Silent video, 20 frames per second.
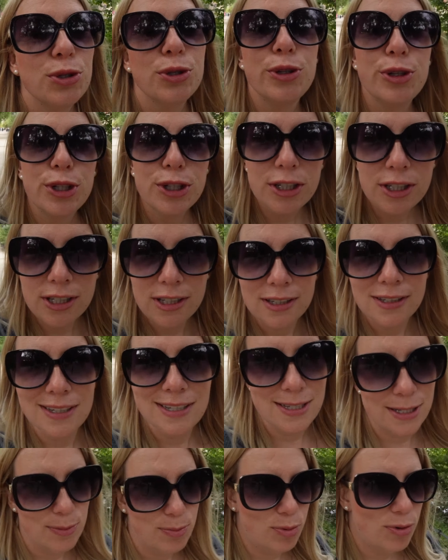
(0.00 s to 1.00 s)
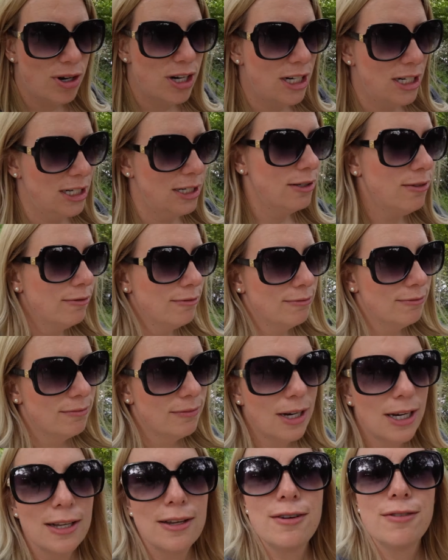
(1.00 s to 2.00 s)
look is pretty.
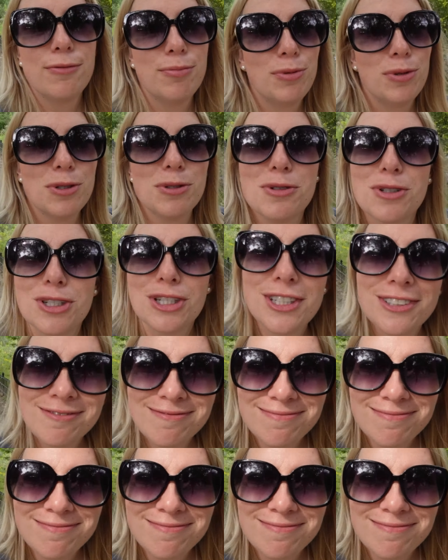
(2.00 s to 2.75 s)
I love Bruges.